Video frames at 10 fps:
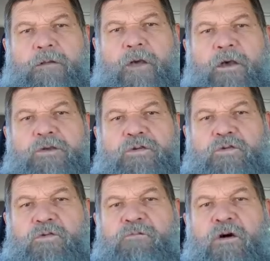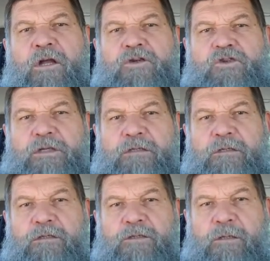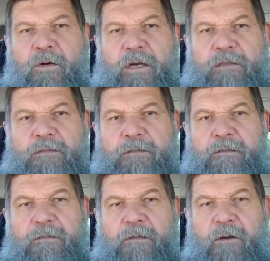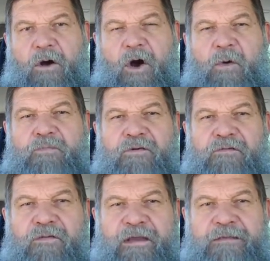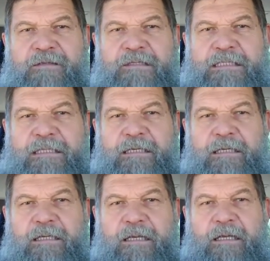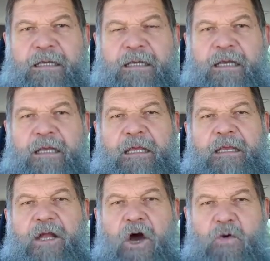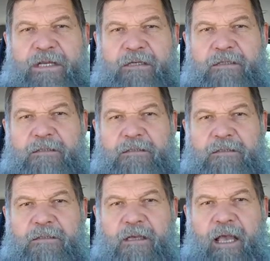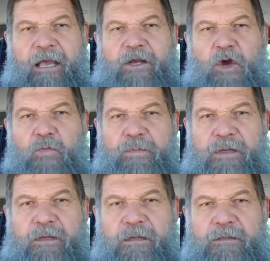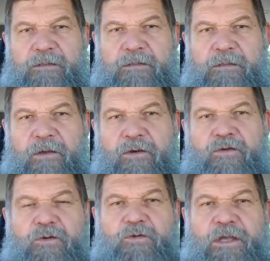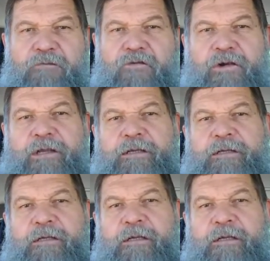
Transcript: Those who follow Jesus Christ are perfected in holiness and obedience through suffering.